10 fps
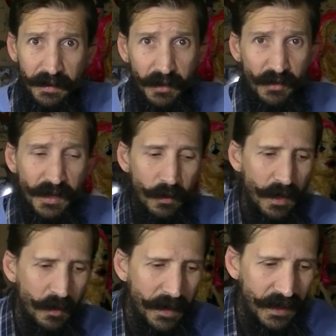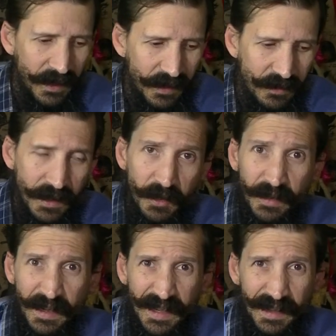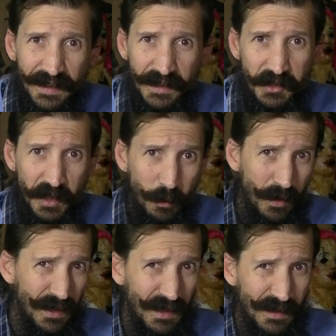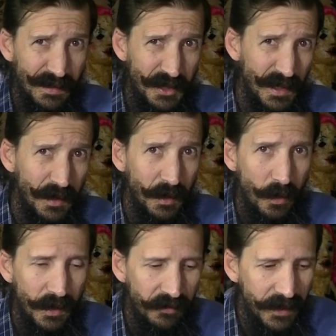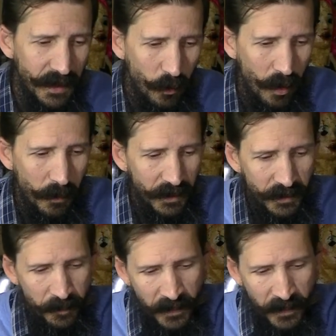using one of my links, then you can get like the cheap one, the generic one you find at Walmart.